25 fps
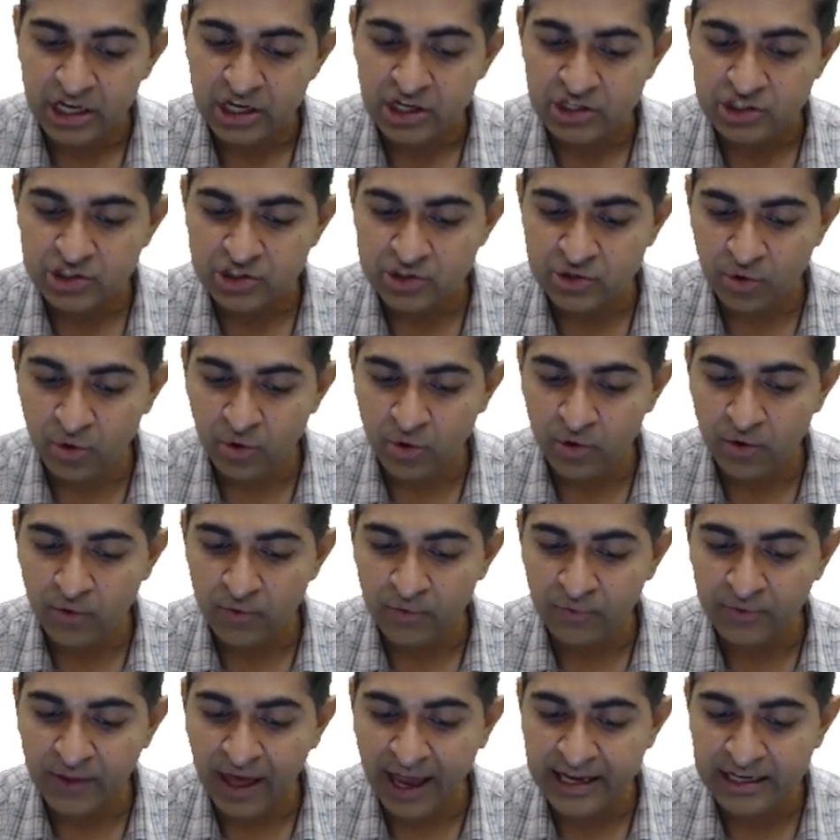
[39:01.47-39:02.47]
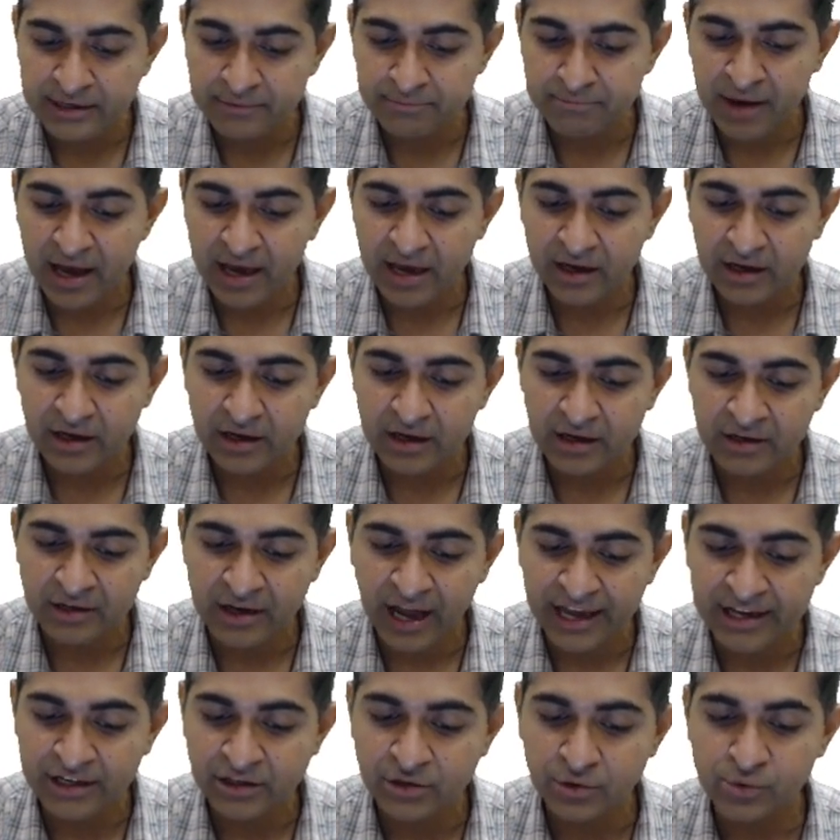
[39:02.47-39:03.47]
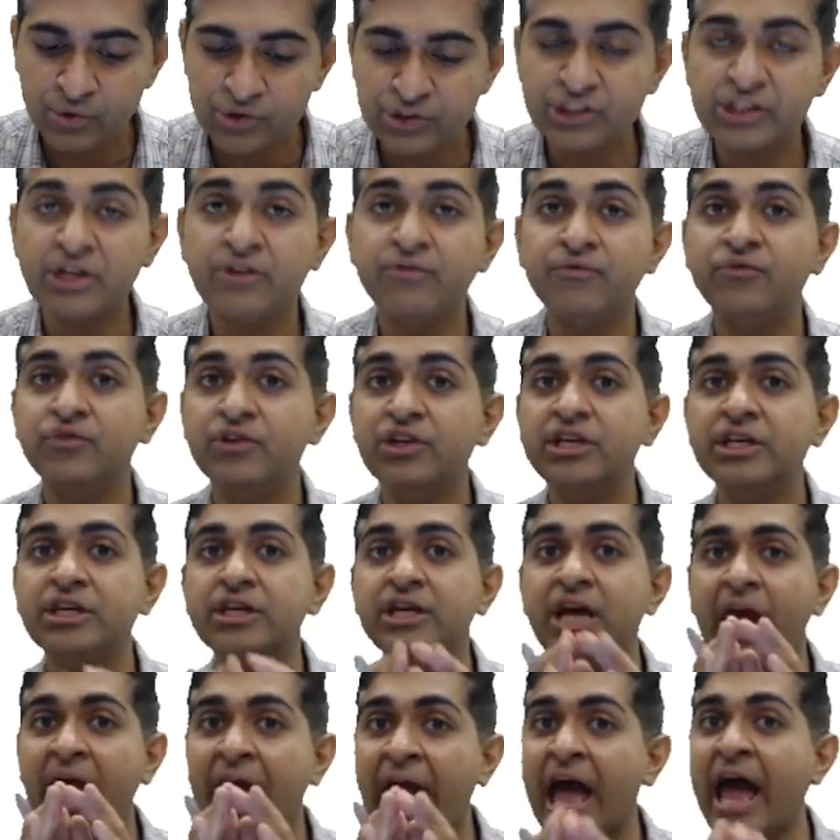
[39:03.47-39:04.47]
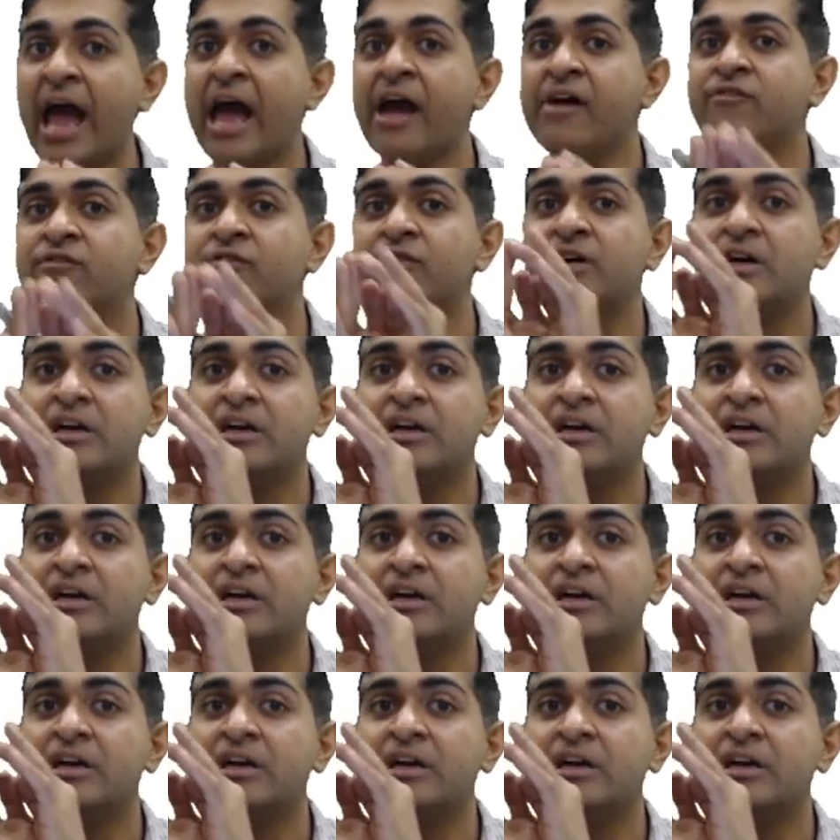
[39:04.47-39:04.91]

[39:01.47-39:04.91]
So 9 by 9 question we have